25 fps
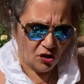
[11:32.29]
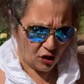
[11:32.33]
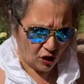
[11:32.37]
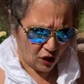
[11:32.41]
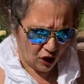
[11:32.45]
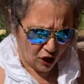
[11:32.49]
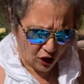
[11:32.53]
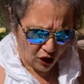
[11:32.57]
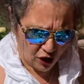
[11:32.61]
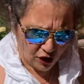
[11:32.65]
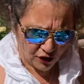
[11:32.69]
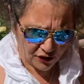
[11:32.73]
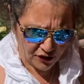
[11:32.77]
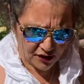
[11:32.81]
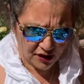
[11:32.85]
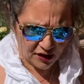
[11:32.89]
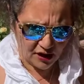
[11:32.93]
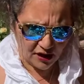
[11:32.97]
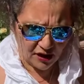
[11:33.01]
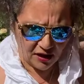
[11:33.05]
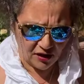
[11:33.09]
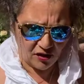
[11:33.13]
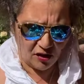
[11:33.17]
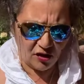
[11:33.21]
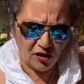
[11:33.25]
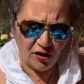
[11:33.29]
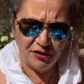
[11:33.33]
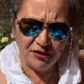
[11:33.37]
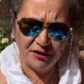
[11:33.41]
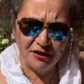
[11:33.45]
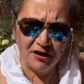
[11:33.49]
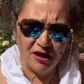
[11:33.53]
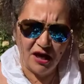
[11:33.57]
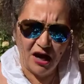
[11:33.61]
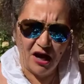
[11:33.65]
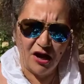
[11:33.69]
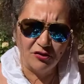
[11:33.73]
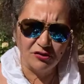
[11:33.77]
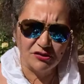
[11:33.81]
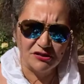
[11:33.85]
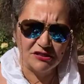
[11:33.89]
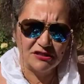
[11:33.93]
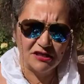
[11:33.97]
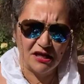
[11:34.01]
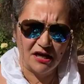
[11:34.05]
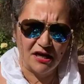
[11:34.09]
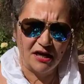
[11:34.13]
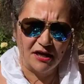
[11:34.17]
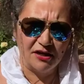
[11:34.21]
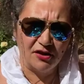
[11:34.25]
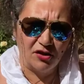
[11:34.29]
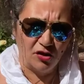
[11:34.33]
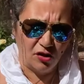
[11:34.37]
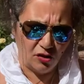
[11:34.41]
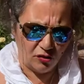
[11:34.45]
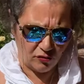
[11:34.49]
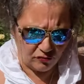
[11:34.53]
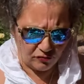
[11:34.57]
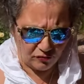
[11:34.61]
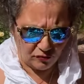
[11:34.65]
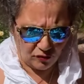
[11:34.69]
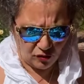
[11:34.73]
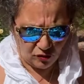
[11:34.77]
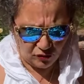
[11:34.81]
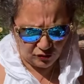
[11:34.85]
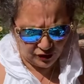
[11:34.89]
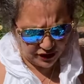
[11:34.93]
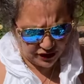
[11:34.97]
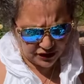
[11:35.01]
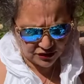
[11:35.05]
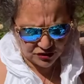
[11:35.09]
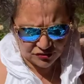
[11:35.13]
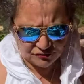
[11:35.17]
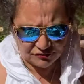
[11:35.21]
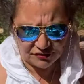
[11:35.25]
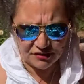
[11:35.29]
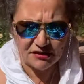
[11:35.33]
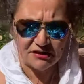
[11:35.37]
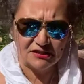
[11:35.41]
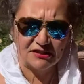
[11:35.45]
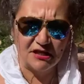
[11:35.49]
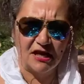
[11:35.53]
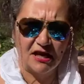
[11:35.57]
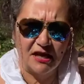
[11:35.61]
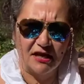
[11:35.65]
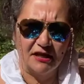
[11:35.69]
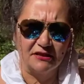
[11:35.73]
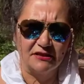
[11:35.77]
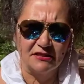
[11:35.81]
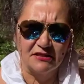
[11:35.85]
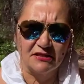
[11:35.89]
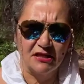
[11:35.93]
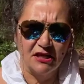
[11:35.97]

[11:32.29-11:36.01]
on the outside of, or each of the sides.